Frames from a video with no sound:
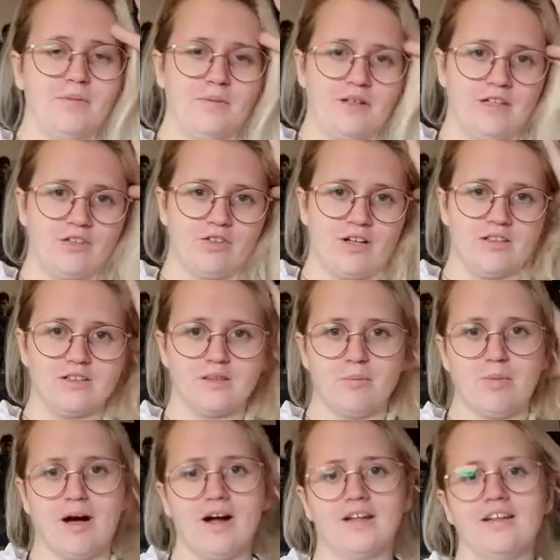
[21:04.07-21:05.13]
when it tries to
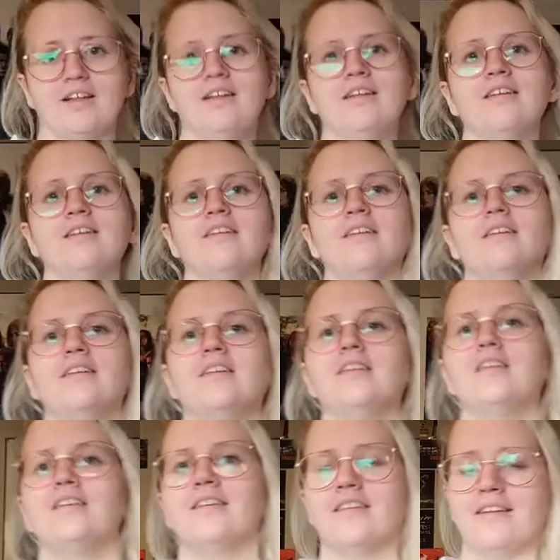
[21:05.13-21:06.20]
bargain.
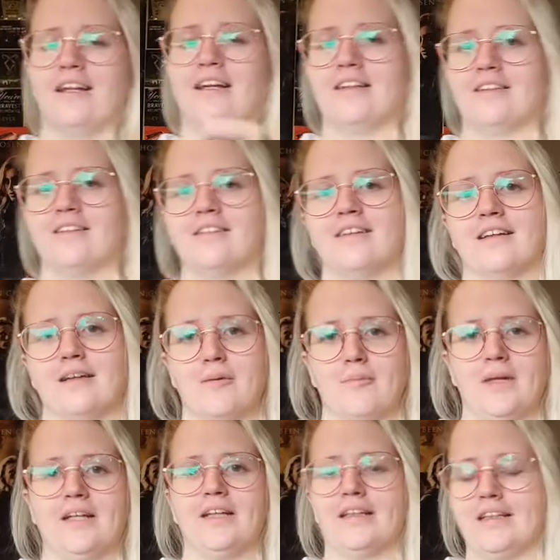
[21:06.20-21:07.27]
Just
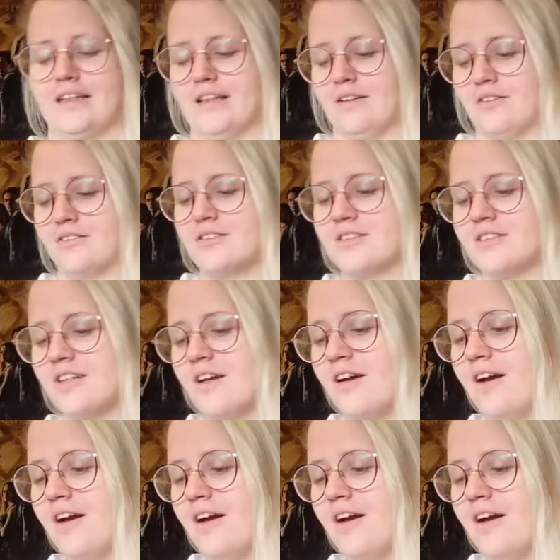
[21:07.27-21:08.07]
immediately kills.